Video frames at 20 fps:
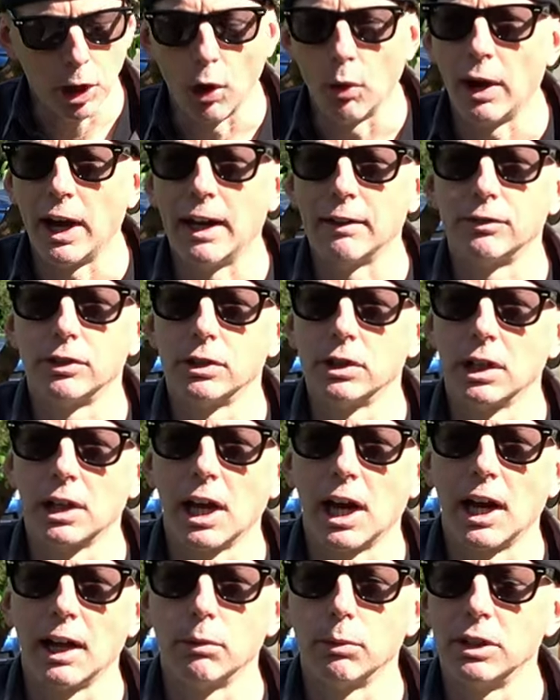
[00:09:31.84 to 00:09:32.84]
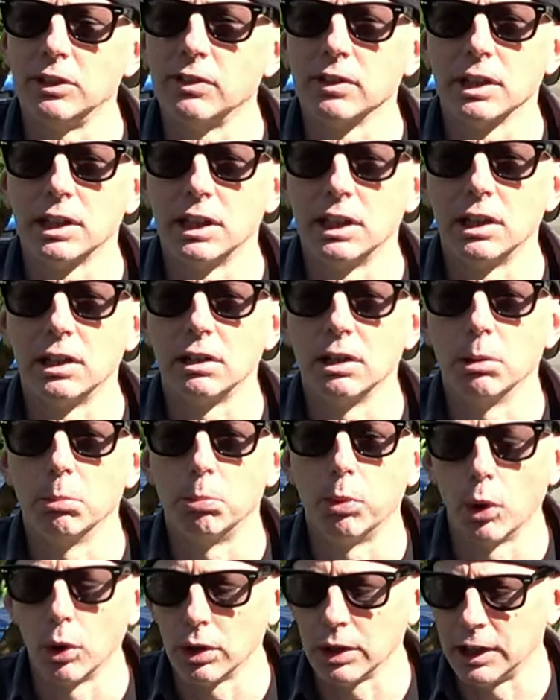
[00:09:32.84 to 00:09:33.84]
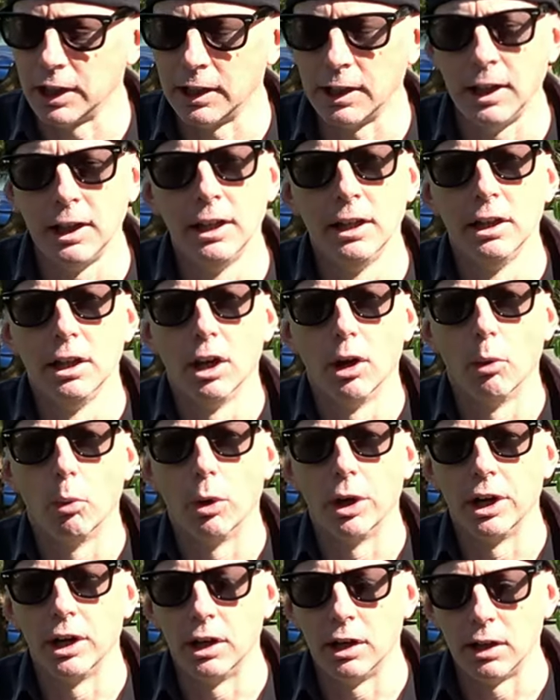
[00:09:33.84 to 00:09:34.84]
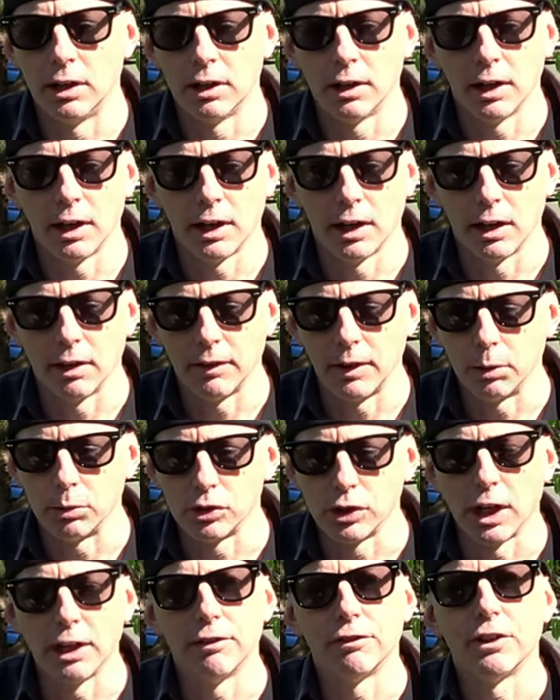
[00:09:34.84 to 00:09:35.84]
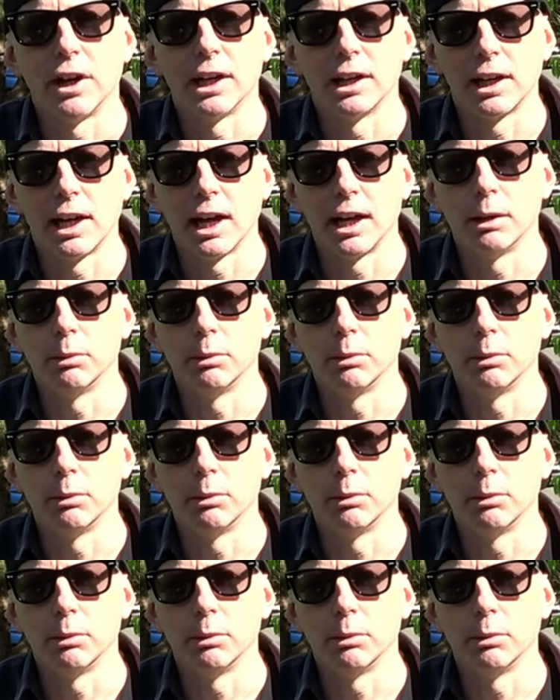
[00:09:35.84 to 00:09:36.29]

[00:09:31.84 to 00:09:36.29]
go after a guy recently here in Portland where they were trying to find a guy.